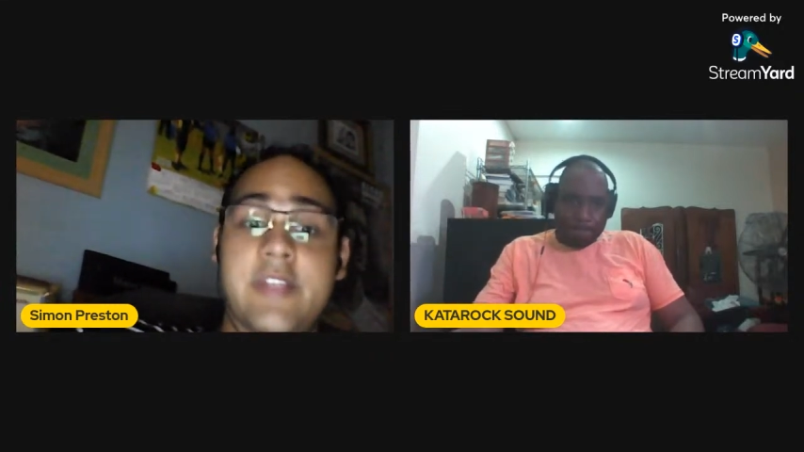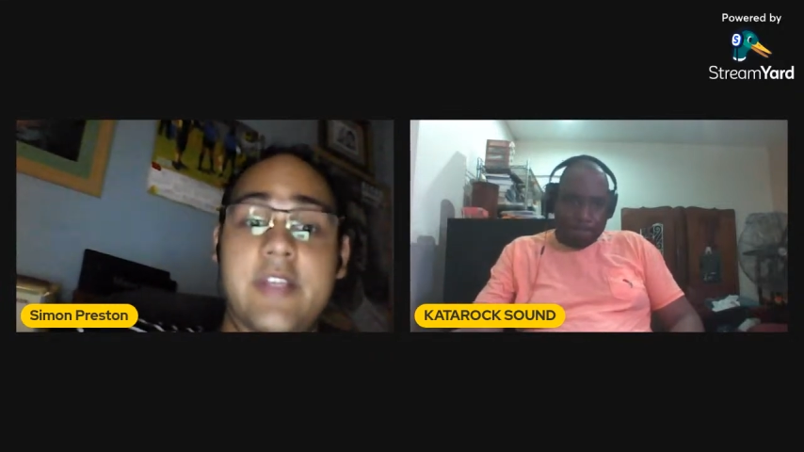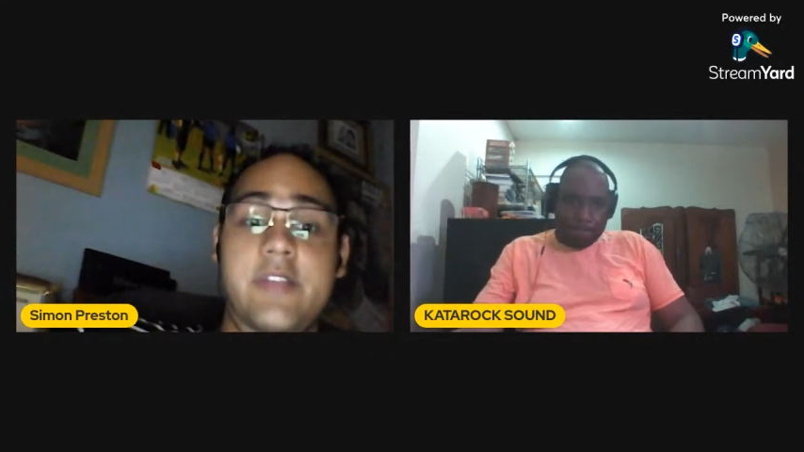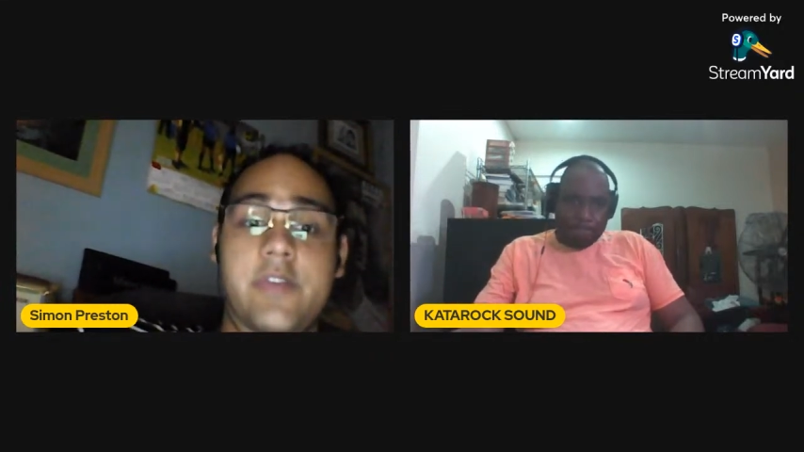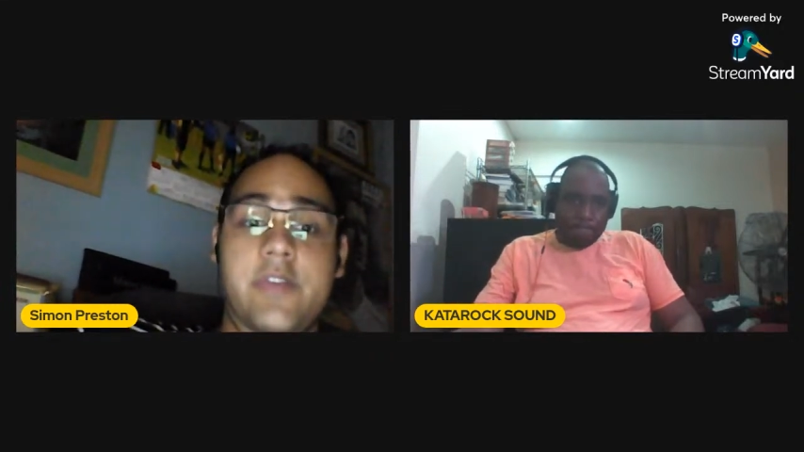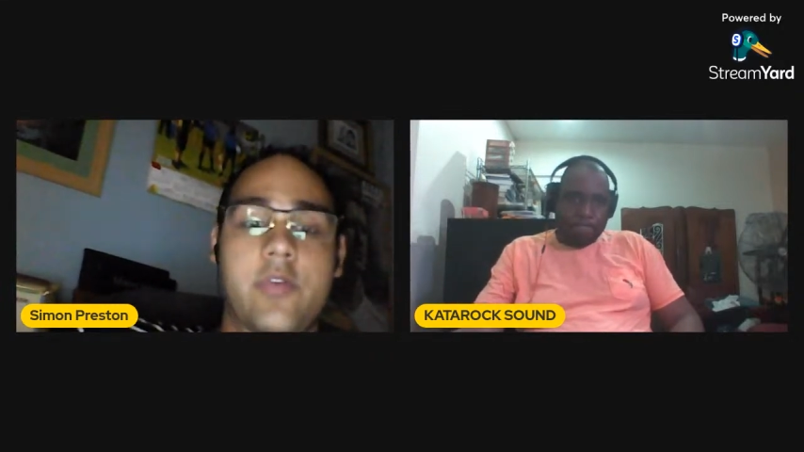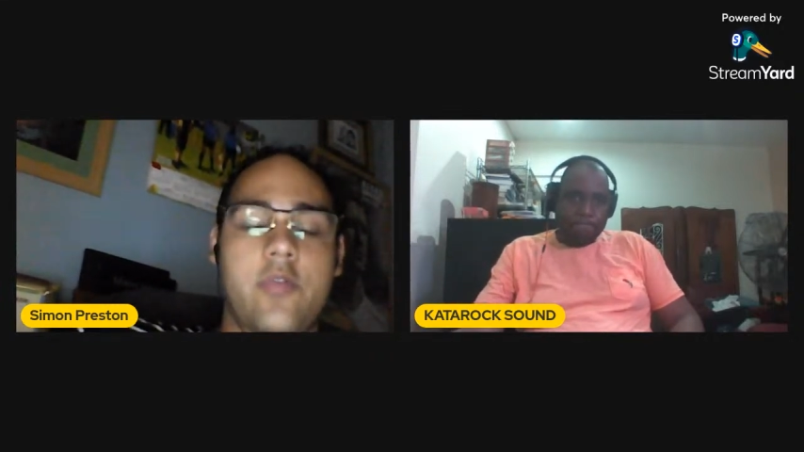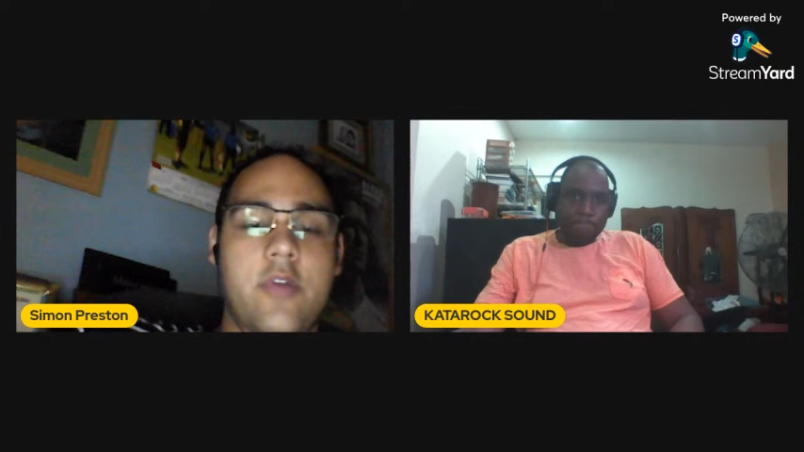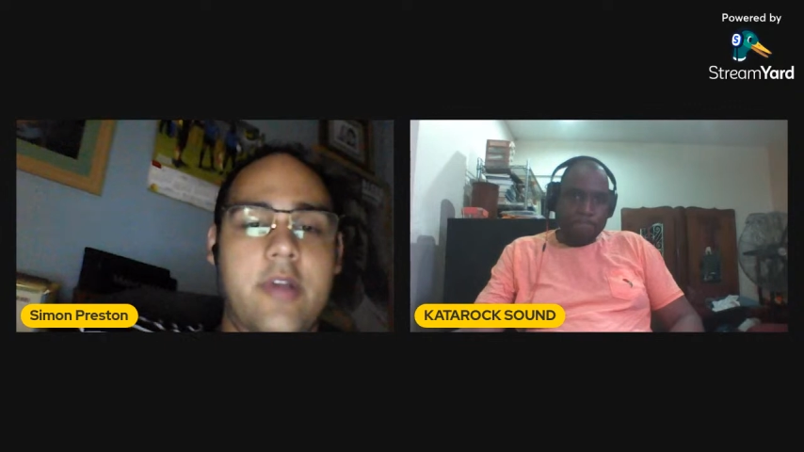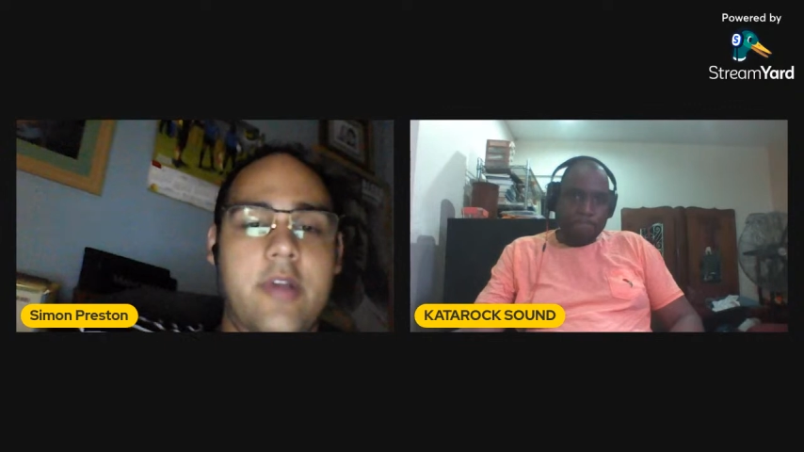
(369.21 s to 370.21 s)
so
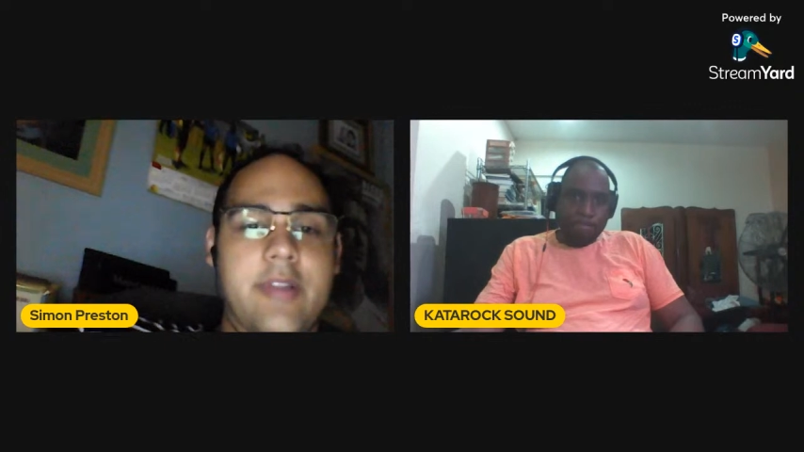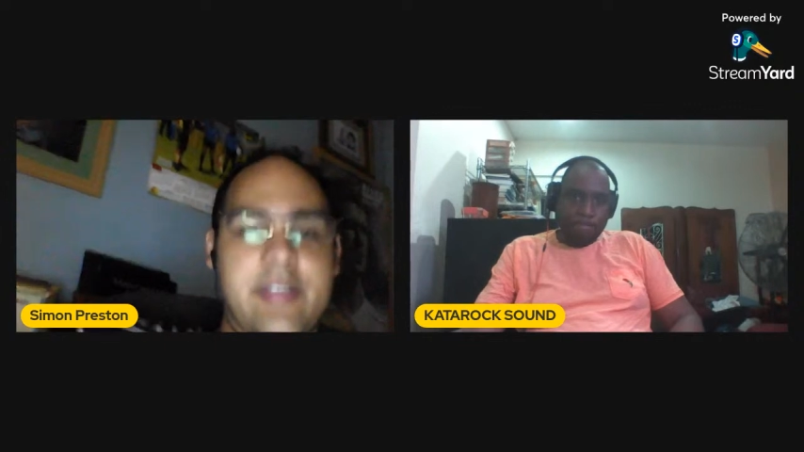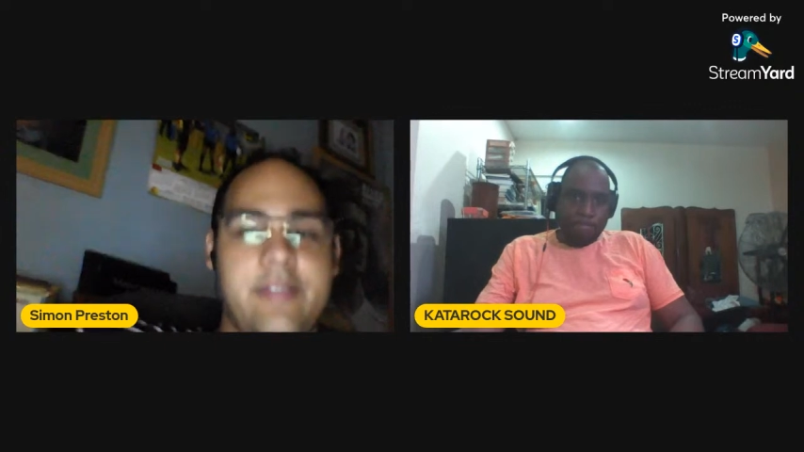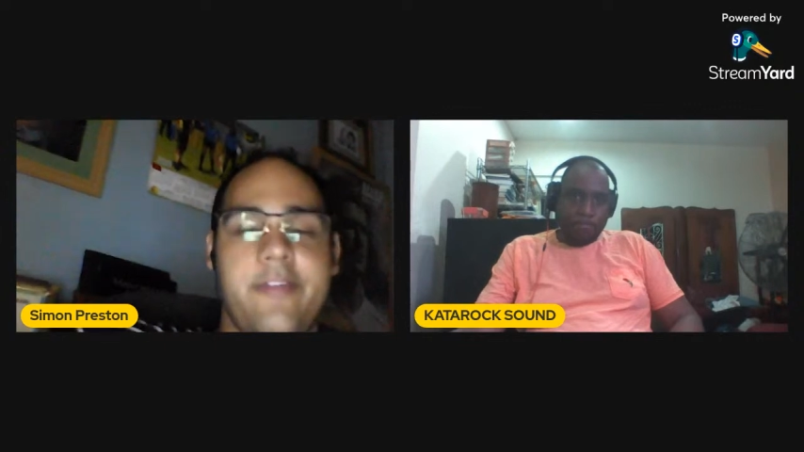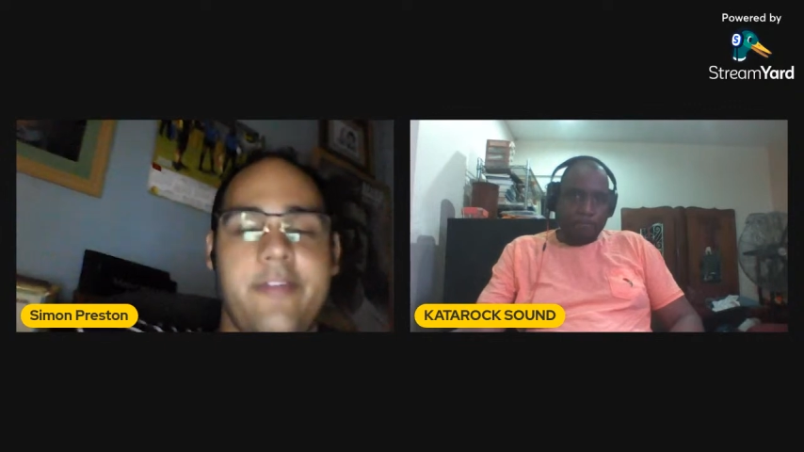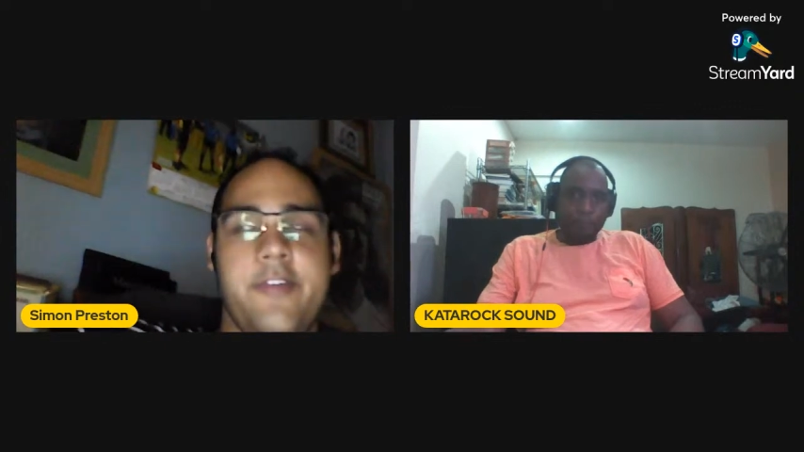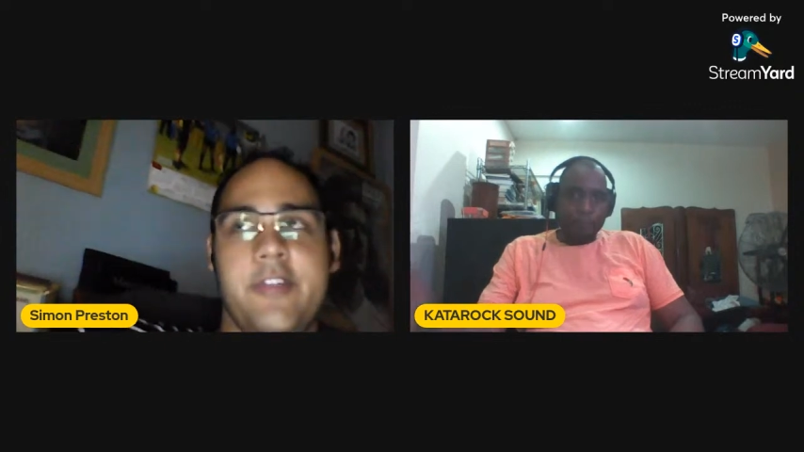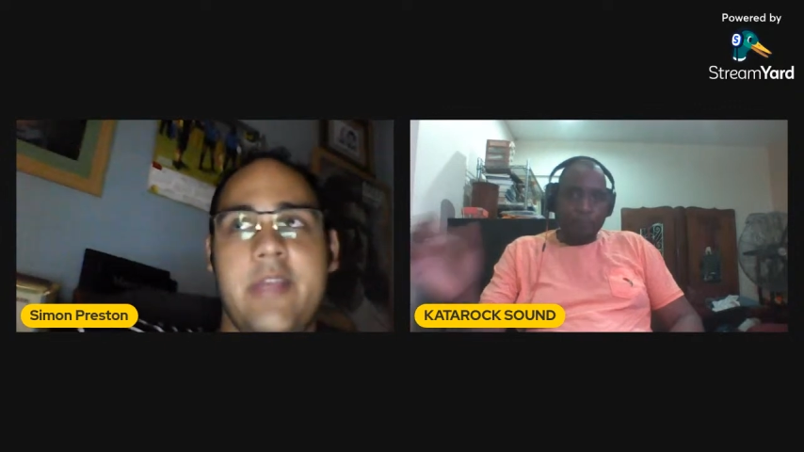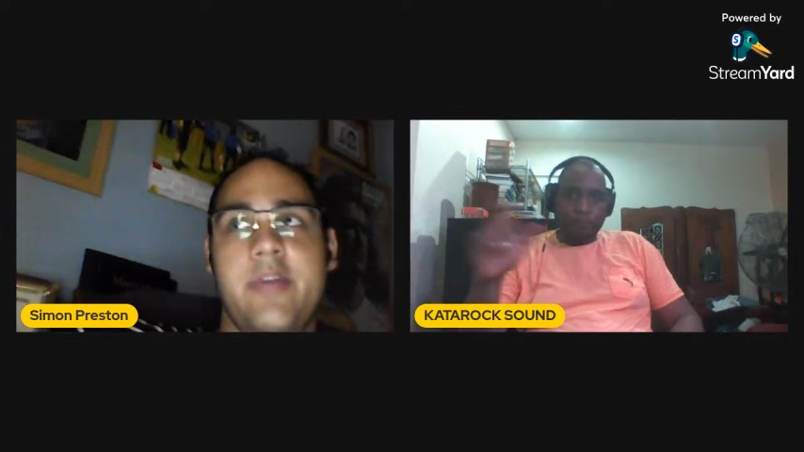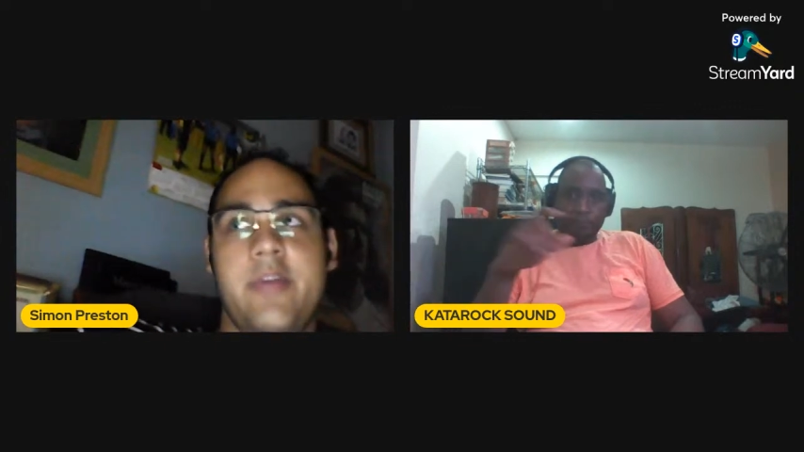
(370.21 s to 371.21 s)
that's the first game
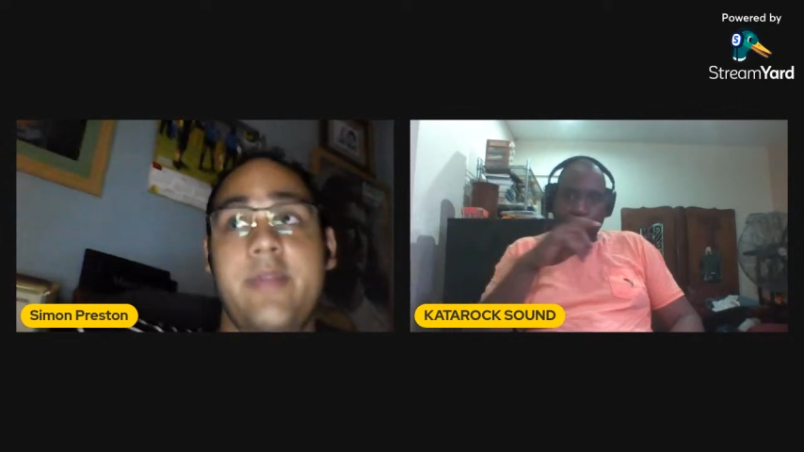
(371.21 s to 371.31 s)
he'll be